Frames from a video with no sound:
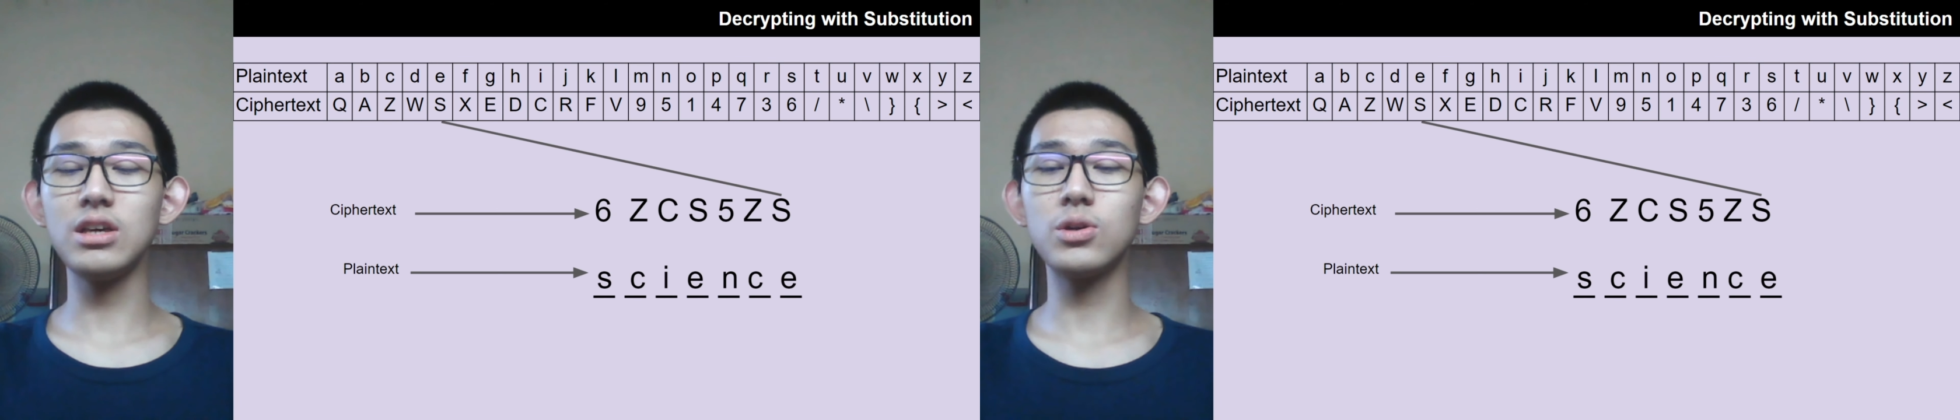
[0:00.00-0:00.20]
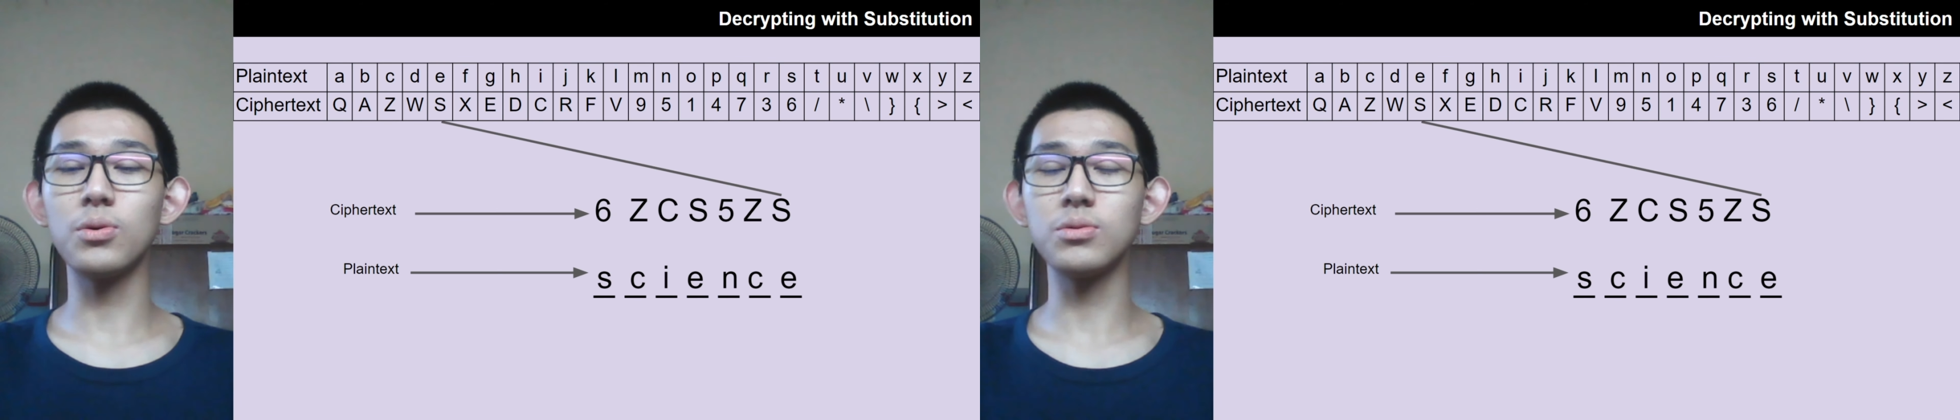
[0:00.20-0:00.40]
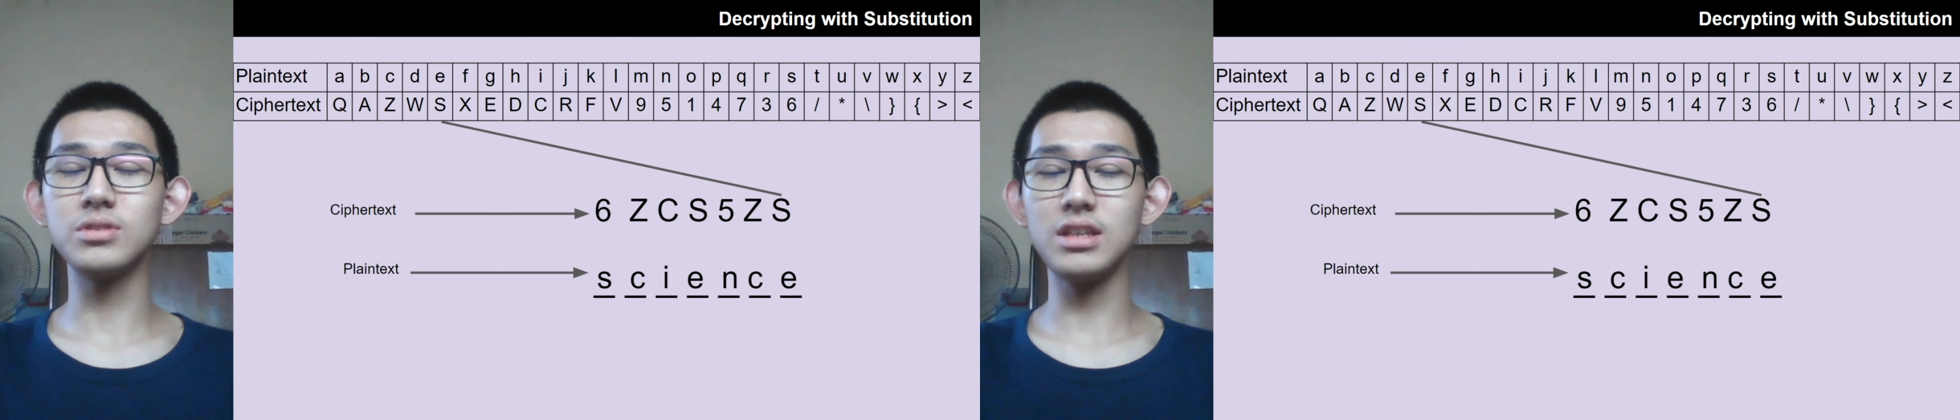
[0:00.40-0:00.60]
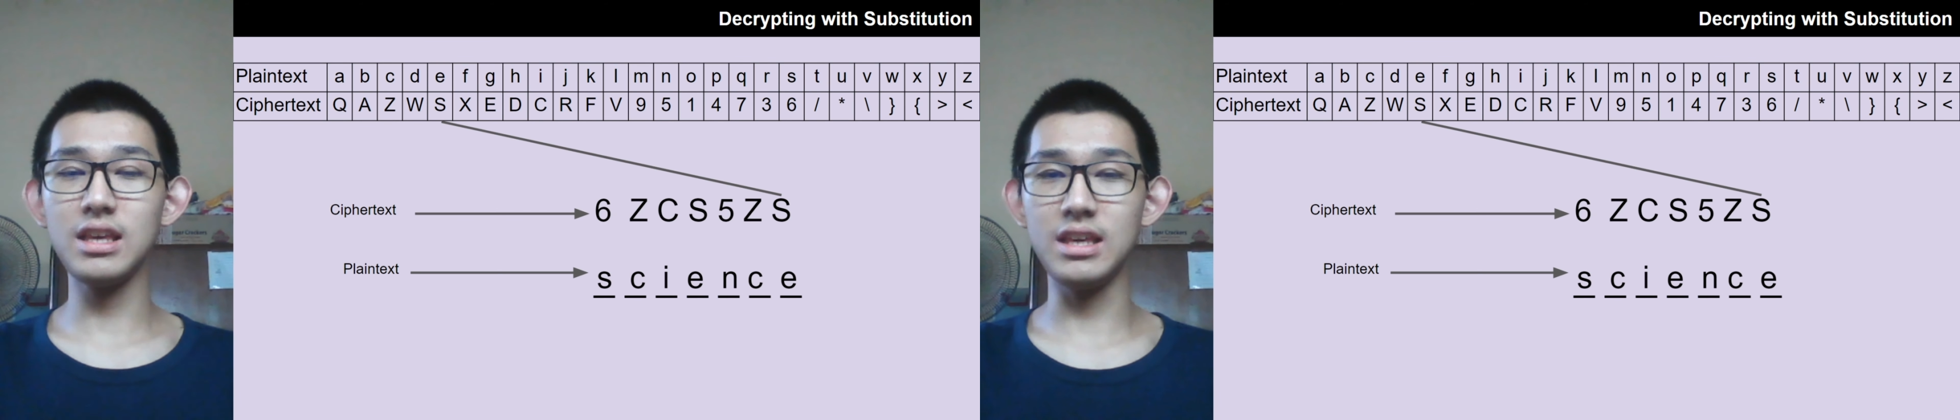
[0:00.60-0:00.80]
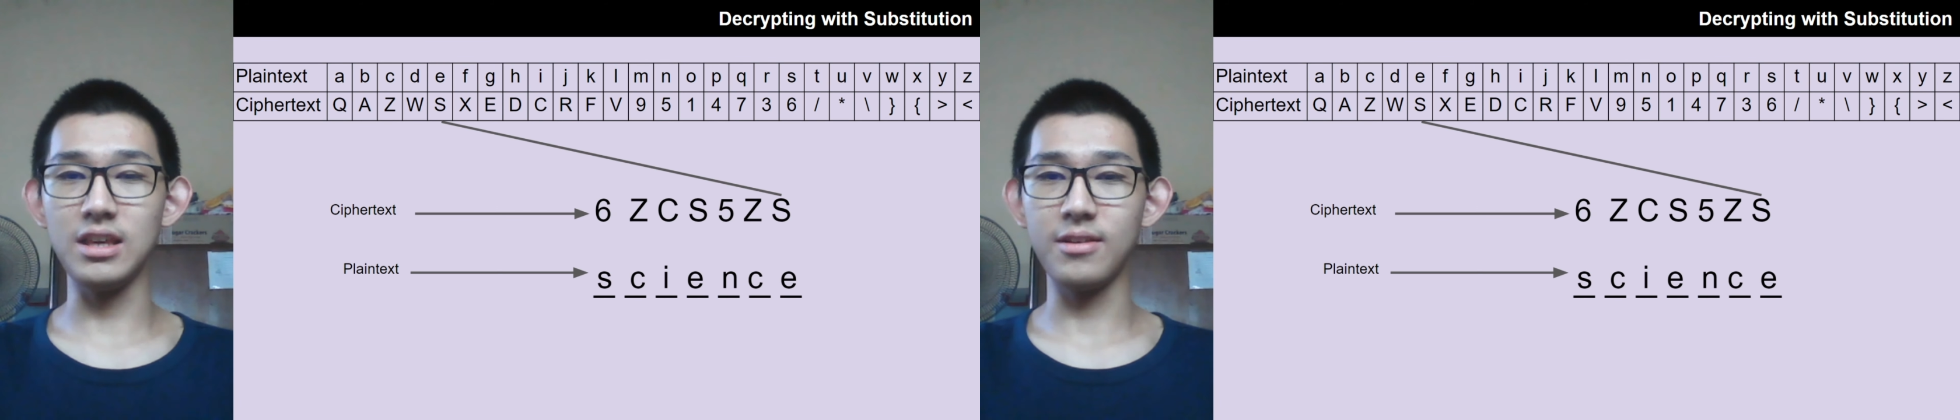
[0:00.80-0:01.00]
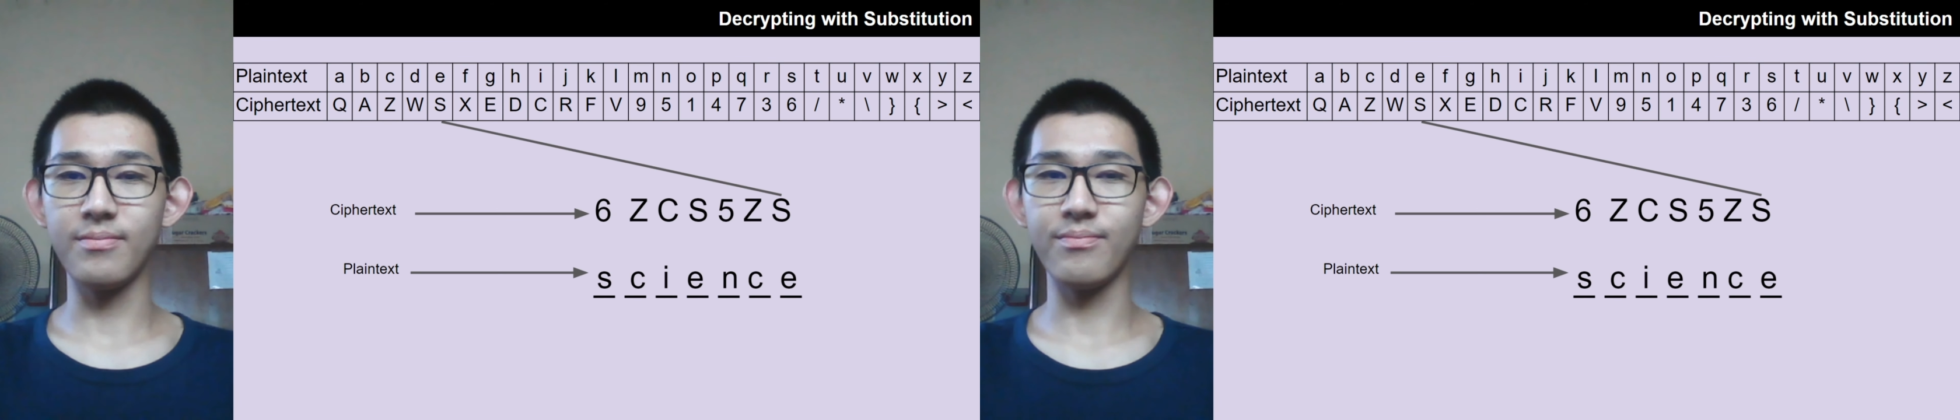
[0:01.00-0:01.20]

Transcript: equals E.